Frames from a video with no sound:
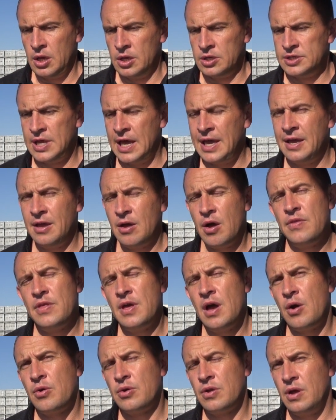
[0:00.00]
taking on the
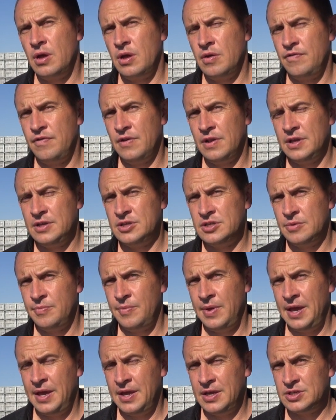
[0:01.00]
older fillies and
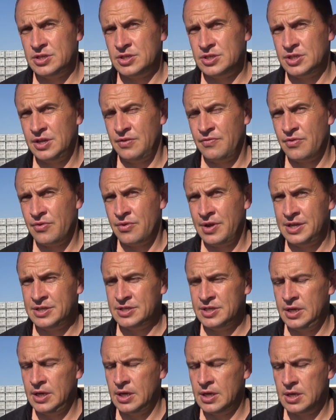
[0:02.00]
mares is never
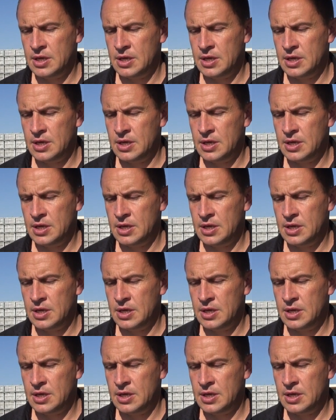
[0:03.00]
easy.